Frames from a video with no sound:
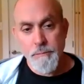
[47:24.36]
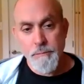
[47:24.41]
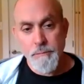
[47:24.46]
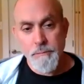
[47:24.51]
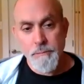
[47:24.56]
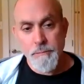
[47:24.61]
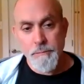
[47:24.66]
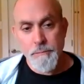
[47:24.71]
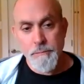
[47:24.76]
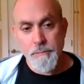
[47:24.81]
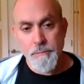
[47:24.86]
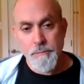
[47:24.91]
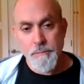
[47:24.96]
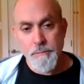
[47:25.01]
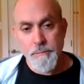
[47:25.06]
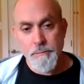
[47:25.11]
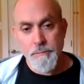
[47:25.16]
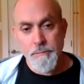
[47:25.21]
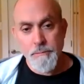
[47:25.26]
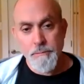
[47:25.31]

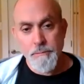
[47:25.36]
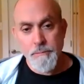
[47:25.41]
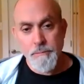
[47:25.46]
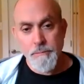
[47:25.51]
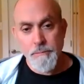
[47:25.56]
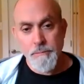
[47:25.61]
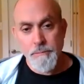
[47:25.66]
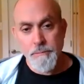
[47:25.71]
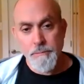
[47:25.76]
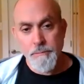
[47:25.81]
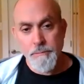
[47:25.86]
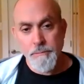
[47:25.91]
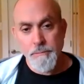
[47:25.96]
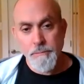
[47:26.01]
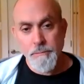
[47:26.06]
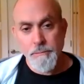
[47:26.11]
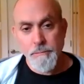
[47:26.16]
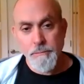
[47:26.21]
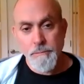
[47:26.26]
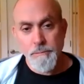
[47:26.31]

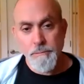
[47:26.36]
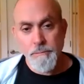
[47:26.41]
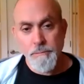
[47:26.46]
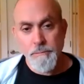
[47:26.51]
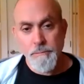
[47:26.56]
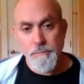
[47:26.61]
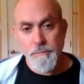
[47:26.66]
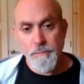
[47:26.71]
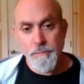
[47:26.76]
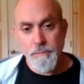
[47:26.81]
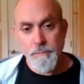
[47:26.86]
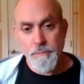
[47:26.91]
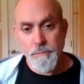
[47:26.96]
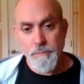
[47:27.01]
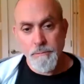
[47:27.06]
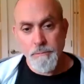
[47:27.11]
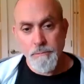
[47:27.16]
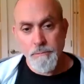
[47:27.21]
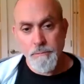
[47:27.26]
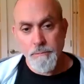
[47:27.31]

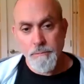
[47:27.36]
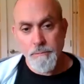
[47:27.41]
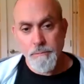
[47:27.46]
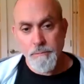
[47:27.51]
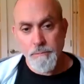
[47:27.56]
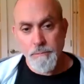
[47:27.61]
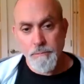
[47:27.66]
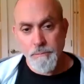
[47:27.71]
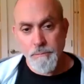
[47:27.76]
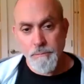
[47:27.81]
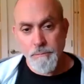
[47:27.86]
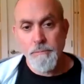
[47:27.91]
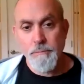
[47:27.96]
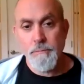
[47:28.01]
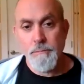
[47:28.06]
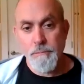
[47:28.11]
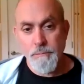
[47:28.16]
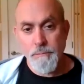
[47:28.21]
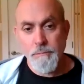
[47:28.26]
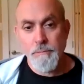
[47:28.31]

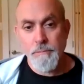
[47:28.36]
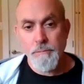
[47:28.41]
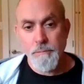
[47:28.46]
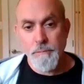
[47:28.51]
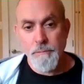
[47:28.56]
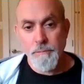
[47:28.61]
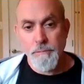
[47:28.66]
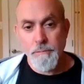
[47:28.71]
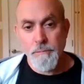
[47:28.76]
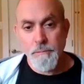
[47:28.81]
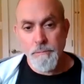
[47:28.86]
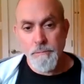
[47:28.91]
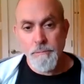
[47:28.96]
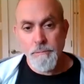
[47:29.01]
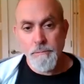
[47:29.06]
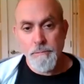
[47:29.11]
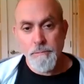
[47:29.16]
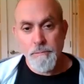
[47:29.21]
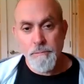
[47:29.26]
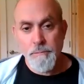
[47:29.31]

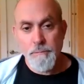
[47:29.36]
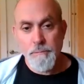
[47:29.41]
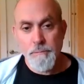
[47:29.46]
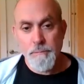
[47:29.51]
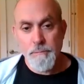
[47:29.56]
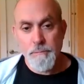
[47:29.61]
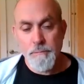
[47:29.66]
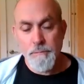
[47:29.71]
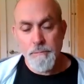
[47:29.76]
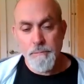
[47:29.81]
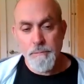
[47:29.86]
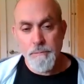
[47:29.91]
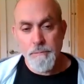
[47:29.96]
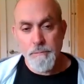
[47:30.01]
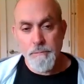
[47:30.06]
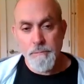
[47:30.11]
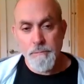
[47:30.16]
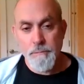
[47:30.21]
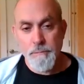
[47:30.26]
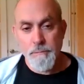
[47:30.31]

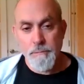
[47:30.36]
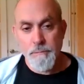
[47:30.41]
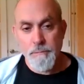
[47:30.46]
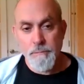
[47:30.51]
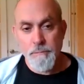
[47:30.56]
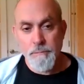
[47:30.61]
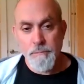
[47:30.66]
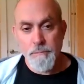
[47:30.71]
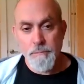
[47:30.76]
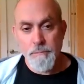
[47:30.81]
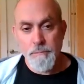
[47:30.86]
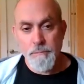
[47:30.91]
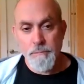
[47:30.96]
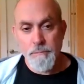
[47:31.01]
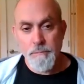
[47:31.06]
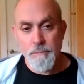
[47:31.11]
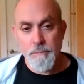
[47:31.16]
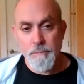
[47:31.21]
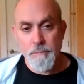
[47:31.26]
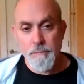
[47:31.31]

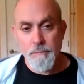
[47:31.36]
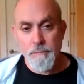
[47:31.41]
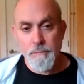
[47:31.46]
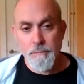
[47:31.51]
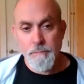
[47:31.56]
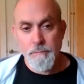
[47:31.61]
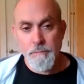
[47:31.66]
No words are spoken by the person on screen.